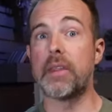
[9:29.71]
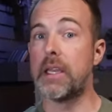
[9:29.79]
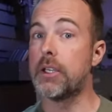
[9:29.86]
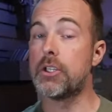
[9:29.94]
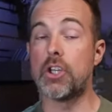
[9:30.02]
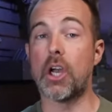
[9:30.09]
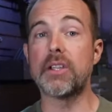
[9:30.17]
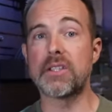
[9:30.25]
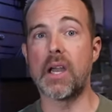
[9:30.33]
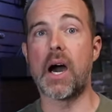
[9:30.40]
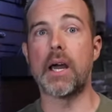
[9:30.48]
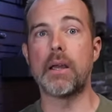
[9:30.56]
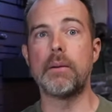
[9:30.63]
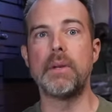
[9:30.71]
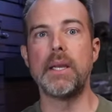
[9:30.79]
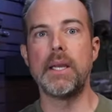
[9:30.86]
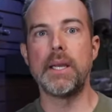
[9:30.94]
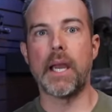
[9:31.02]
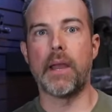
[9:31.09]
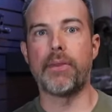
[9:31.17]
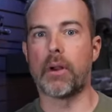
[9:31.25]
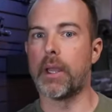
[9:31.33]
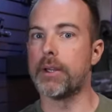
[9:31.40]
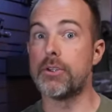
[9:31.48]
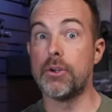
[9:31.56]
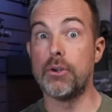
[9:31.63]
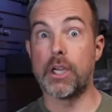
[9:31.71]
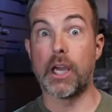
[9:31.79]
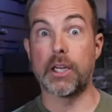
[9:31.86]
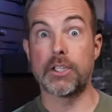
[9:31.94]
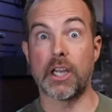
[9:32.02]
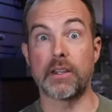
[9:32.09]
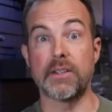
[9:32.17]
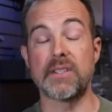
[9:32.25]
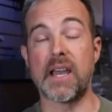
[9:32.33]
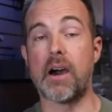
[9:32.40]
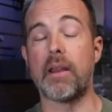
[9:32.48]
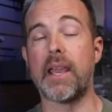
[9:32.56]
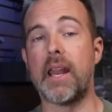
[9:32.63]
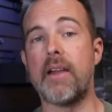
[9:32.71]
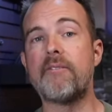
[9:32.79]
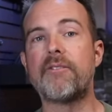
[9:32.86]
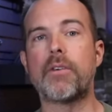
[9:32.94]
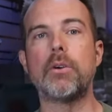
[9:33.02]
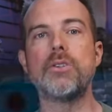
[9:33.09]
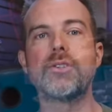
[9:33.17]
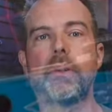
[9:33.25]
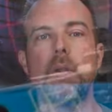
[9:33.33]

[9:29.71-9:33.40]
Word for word: They had just got them, and they're like, dude, you got to check this out. And at first